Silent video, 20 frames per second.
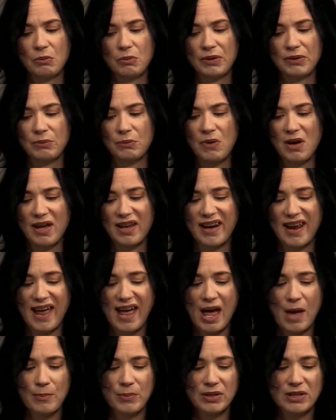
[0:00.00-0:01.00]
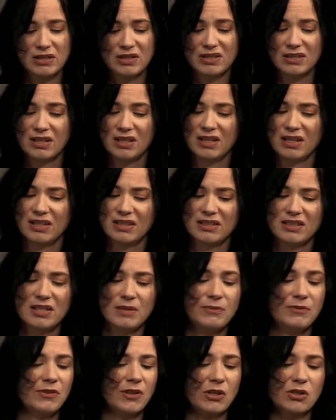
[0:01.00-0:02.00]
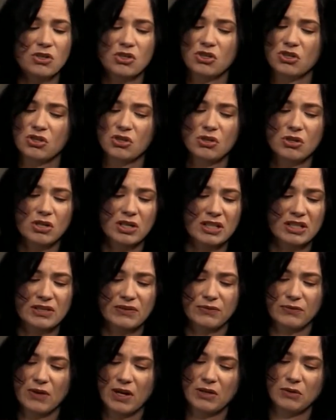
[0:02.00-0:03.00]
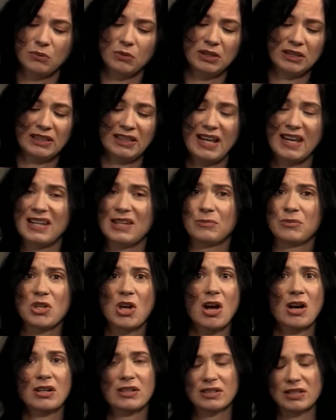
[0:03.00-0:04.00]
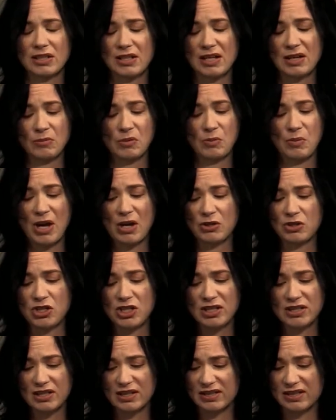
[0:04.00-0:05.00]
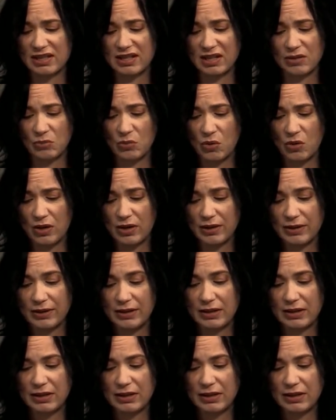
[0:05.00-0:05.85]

with what had happened, Tim felt sure his friend wouldn't let him talk to him about Jesus anymore.